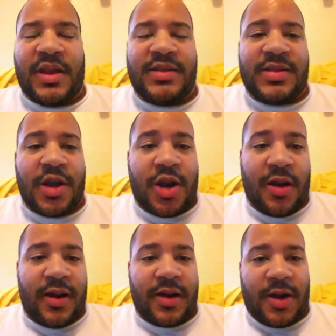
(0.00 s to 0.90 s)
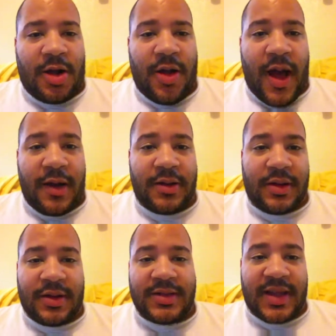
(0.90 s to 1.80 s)
it's their current cloud,
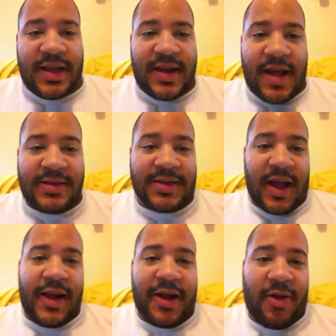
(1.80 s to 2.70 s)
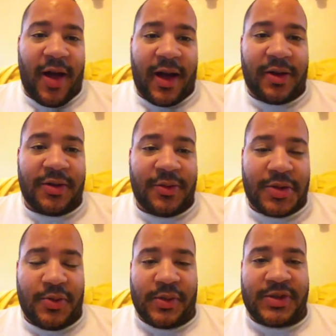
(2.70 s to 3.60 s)
because they announced iCloud,
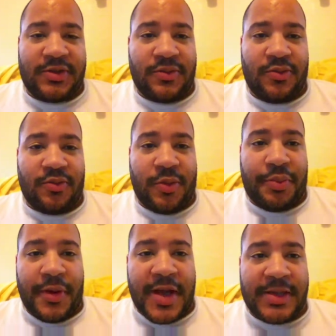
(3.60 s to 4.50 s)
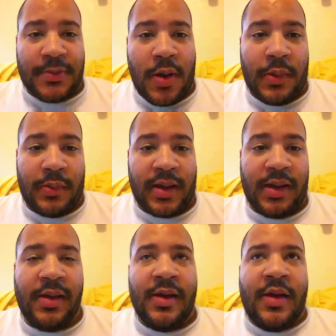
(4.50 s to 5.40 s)
which will replace
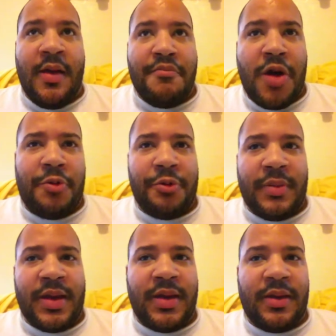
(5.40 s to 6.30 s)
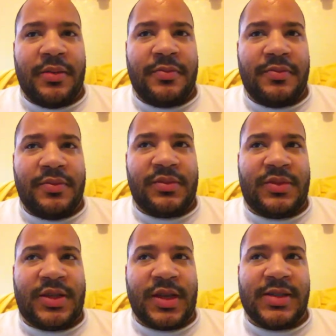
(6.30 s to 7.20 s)
MobileMe. MobileMe
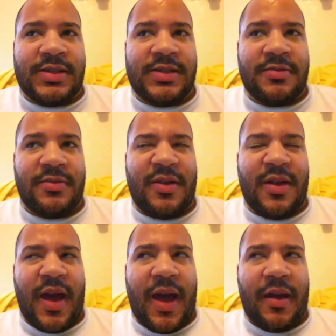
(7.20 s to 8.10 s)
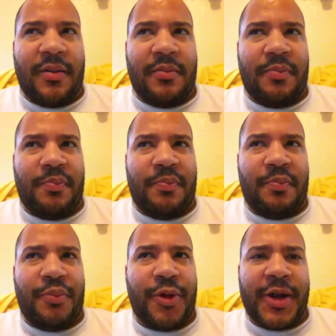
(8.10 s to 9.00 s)
does
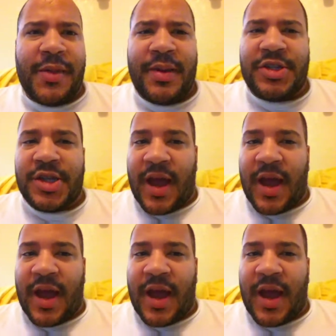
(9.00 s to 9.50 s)
pretty much